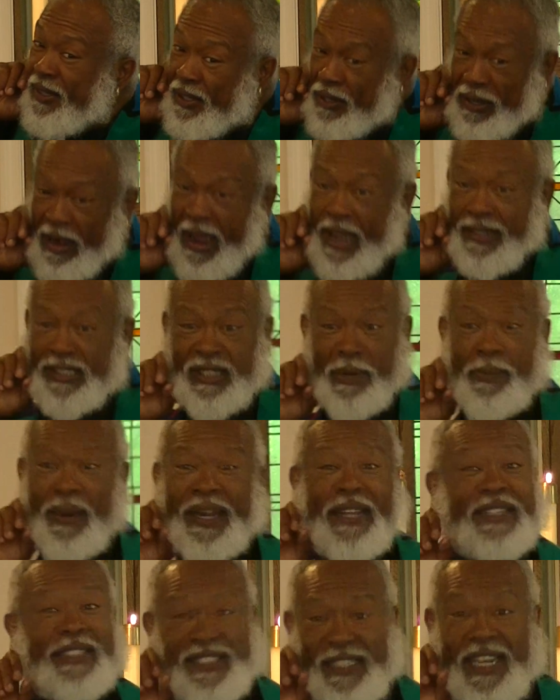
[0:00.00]
You know how
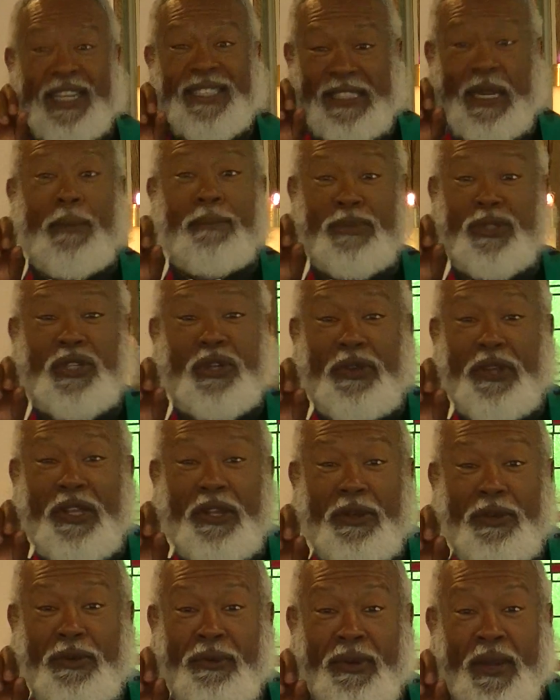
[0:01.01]
somebody can say something to
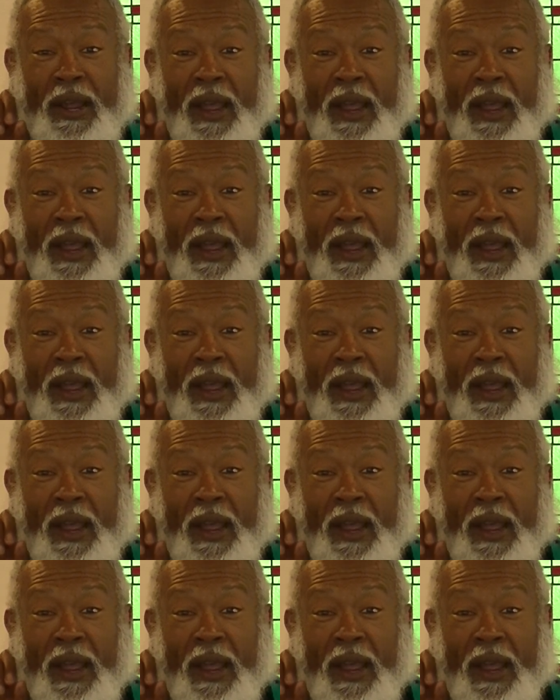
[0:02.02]
you